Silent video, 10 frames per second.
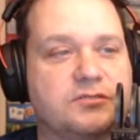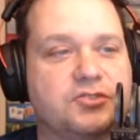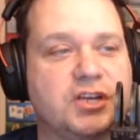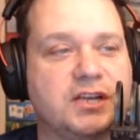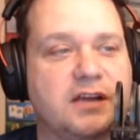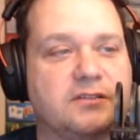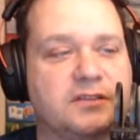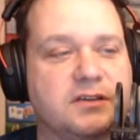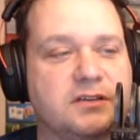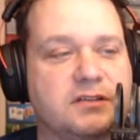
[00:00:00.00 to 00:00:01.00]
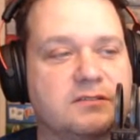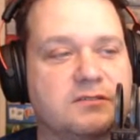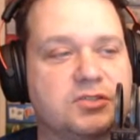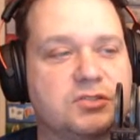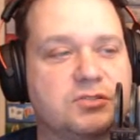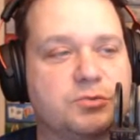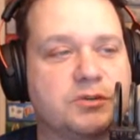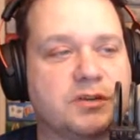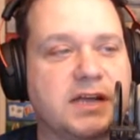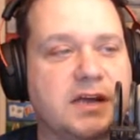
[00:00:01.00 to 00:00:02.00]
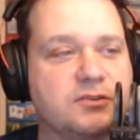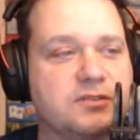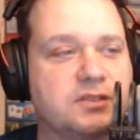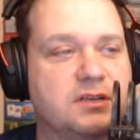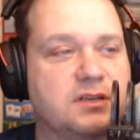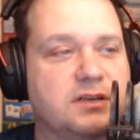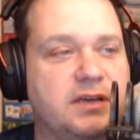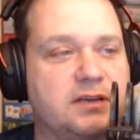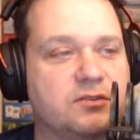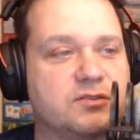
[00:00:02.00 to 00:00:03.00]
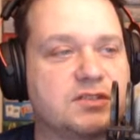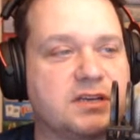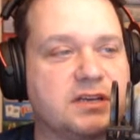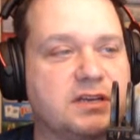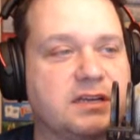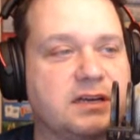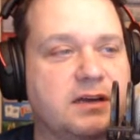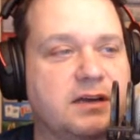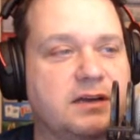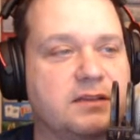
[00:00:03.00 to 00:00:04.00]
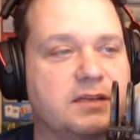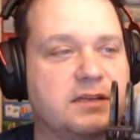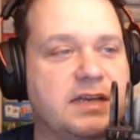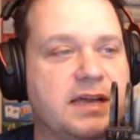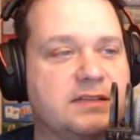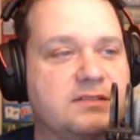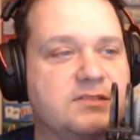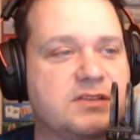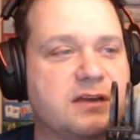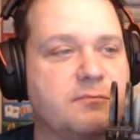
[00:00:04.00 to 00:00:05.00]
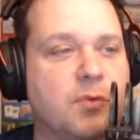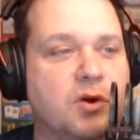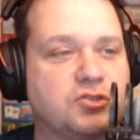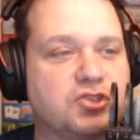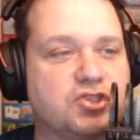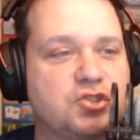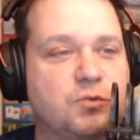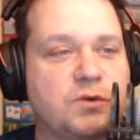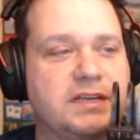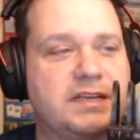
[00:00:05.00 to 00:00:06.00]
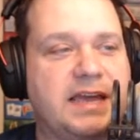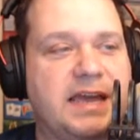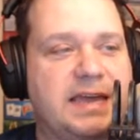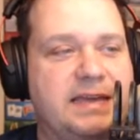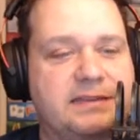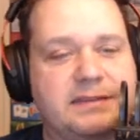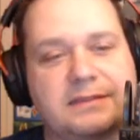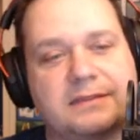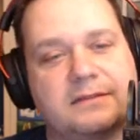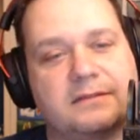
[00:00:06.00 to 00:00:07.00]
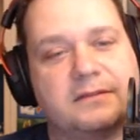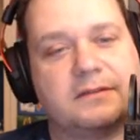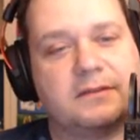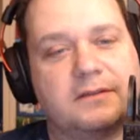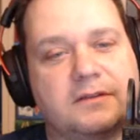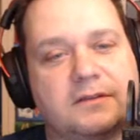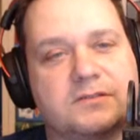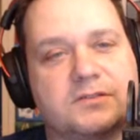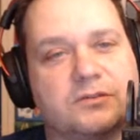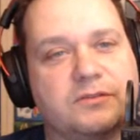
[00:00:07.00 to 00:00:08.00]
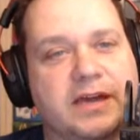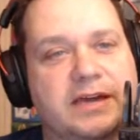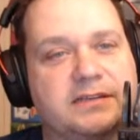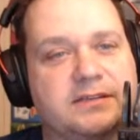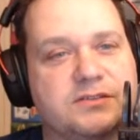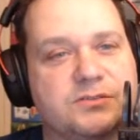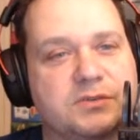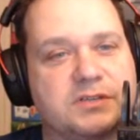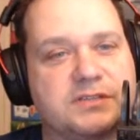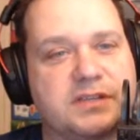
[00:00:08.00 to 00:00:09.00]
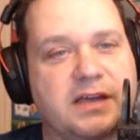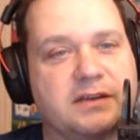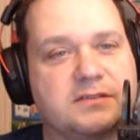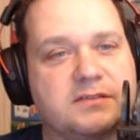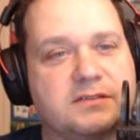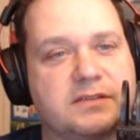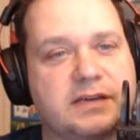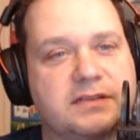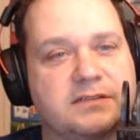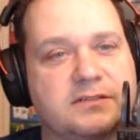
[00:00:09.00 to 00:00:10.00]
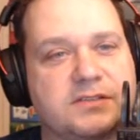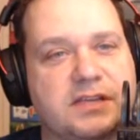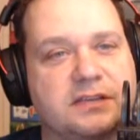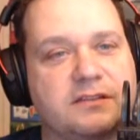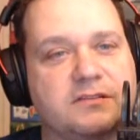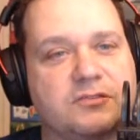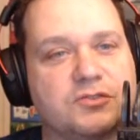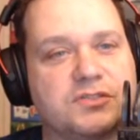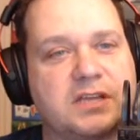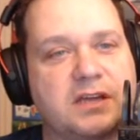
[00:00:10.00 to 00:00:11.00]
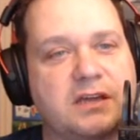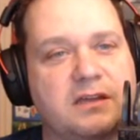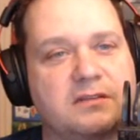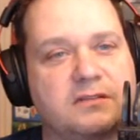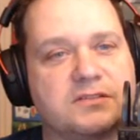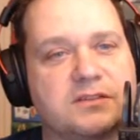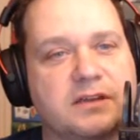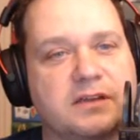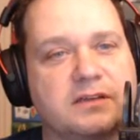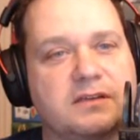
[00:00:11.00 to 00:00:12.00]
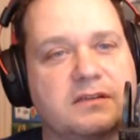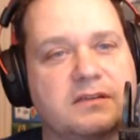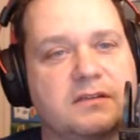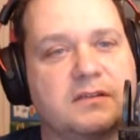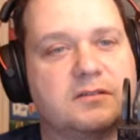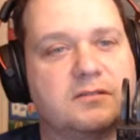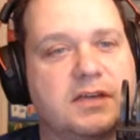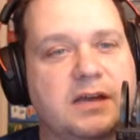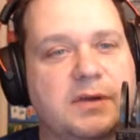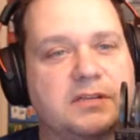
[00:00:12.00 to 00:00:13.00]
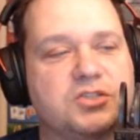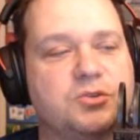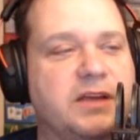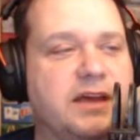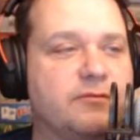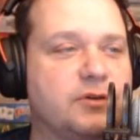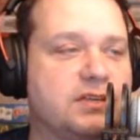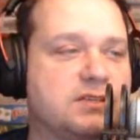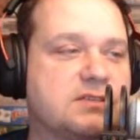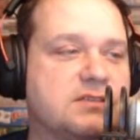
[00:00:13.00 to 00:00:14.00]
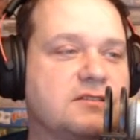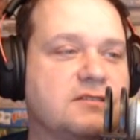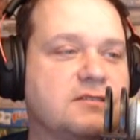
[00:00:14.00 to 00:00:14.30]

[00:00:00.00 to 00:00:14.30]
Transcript: check out the Twitter account. And it looks like it ends on March 28th. So that is, when is that? That is a Thursday. Looks like you got about 2.5 weeks